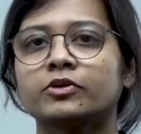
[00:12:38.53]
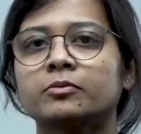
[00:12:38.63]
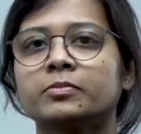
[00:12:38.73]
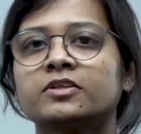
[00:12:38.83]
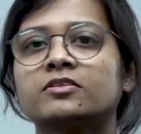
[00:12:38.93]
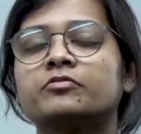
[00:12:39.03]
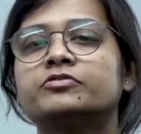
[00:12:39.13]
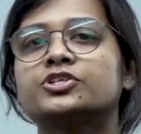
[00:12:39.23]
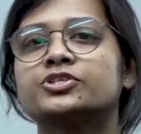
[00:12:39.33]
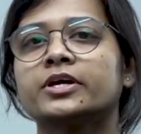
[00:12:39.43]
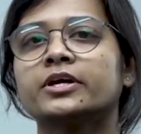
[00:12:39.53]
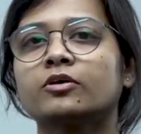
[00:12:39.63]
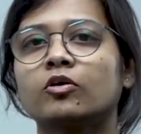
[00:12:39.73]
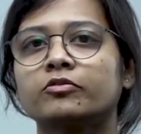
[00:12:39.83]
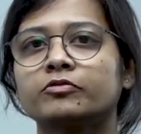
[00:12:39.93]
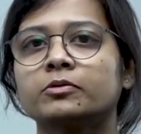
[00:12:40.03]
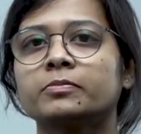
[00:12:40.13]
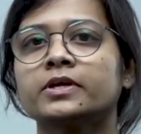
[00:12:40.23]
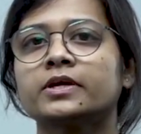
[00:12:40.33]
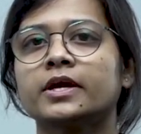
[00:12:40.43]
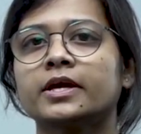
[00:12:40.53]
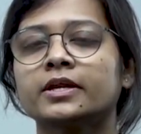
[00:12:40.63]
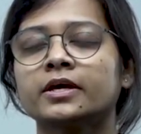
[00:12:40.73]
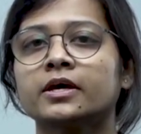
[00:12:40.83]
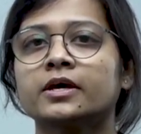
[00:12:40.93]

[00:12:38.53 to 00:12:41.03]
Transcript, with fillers: will be sufficient or will be in